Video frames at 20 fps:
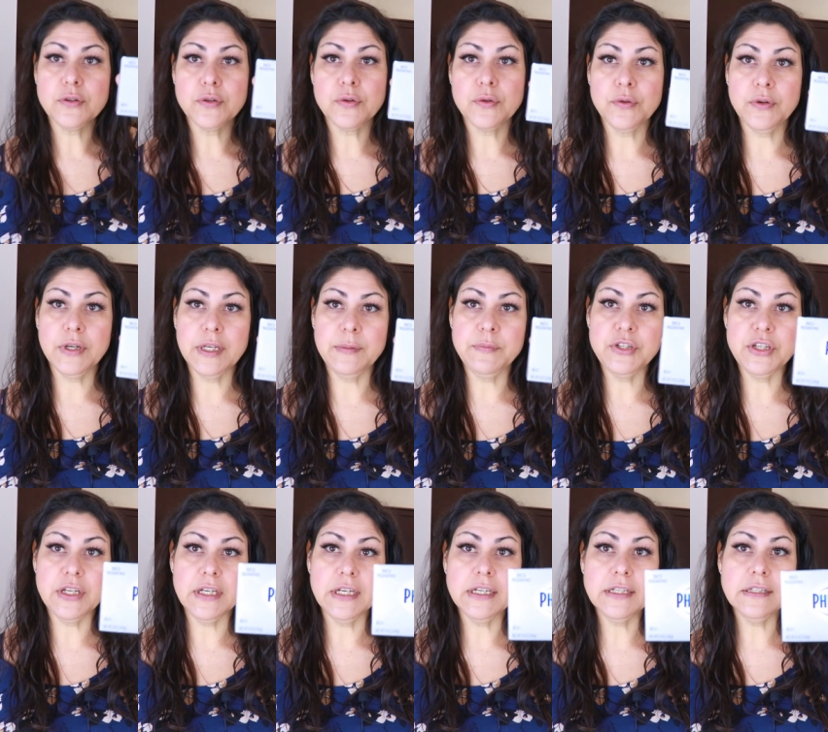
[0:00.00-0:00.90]
cream
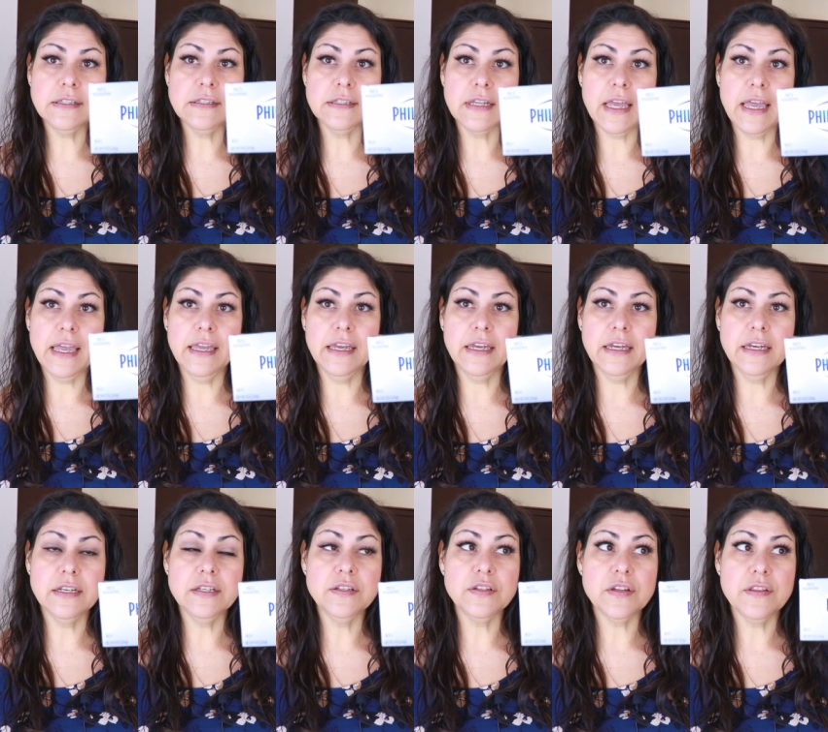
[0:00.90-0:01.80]
cheese
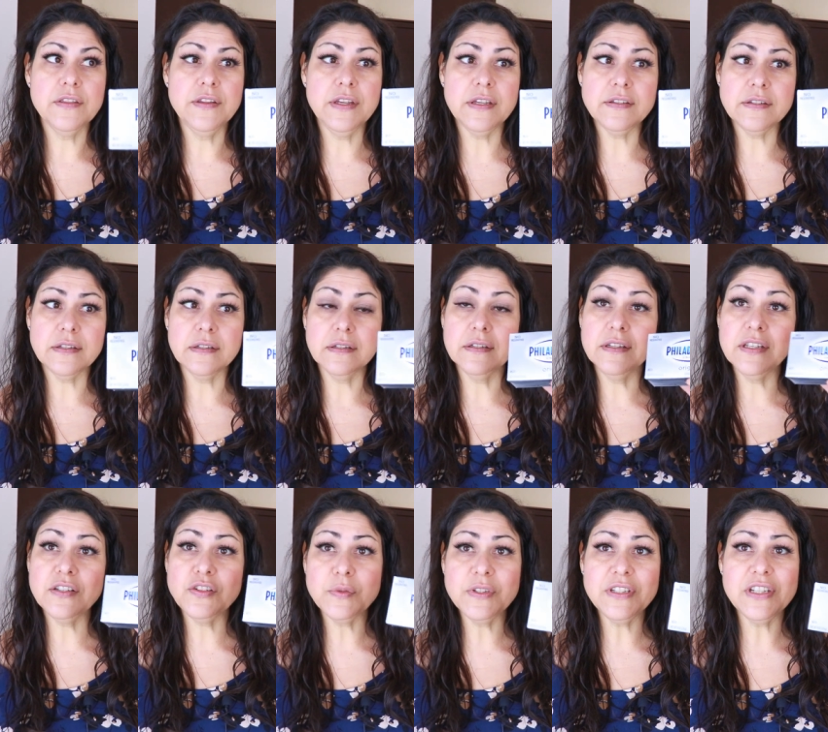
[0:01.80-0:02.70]
and this
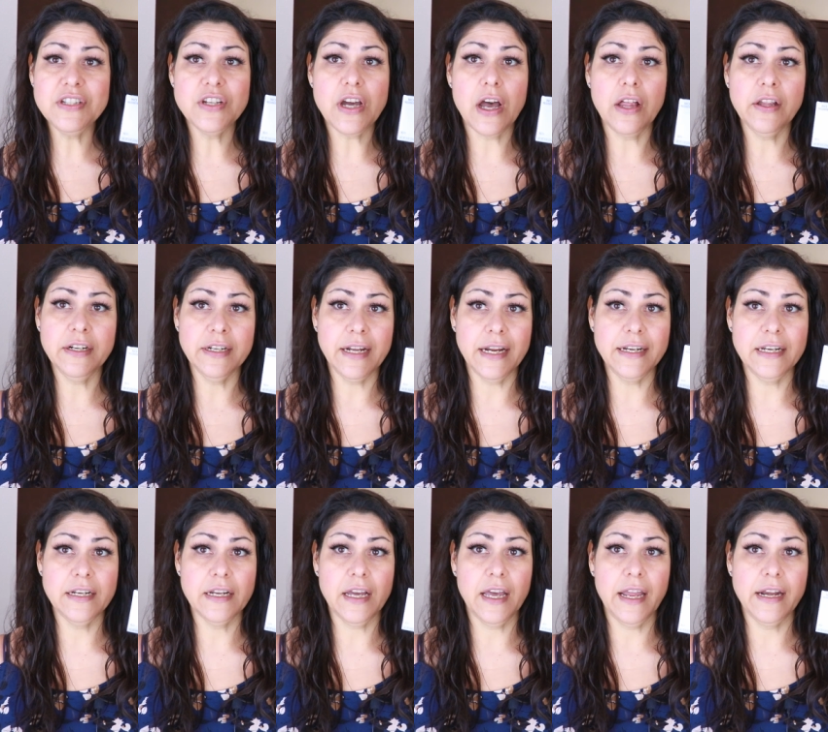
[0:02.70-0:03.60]
this was a dollar
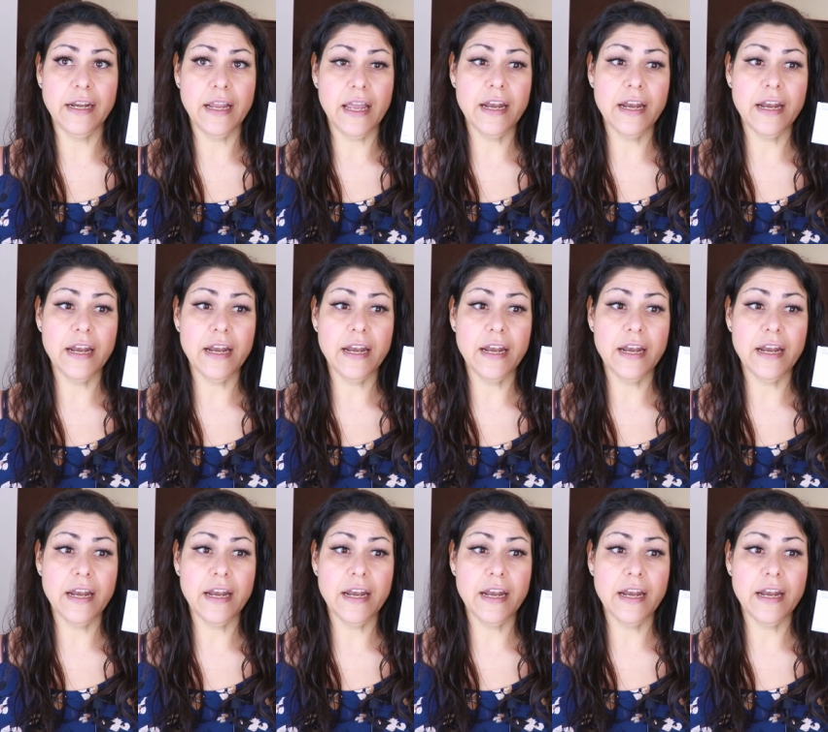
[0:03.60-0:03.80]
ninety nine,